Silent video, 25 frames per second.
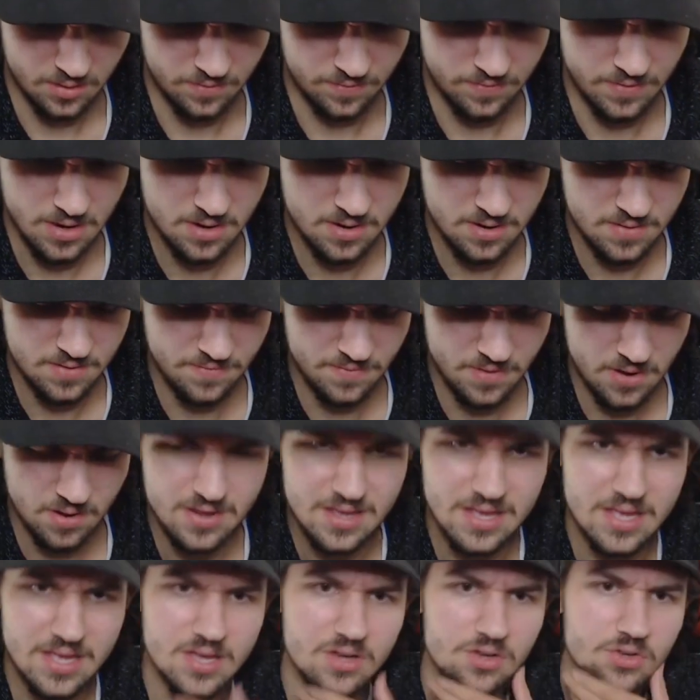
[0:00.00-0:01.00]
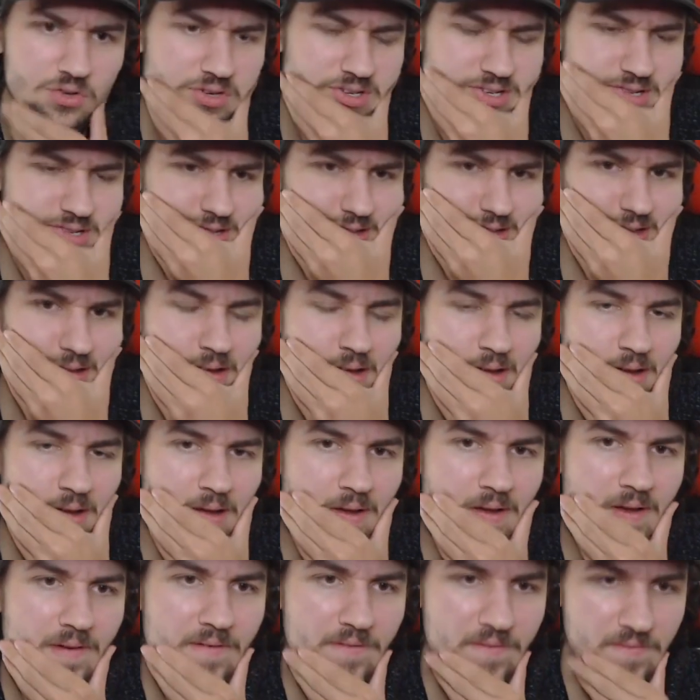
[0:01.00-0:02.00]
Very, very interesting.
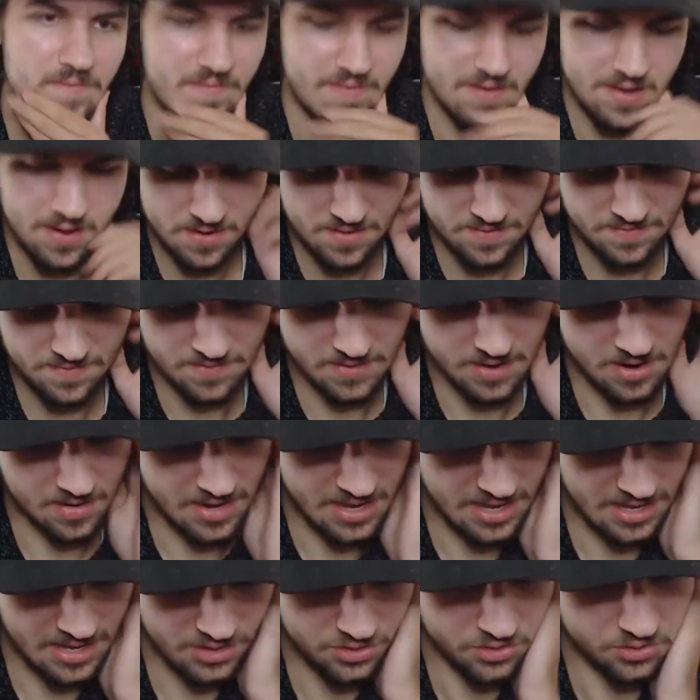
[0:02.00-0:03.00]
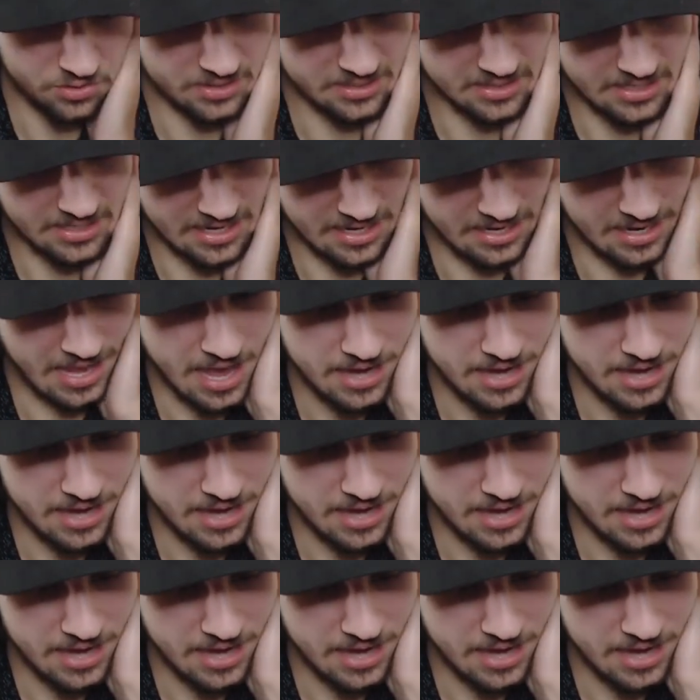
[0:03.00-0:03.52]
Very, very interesting.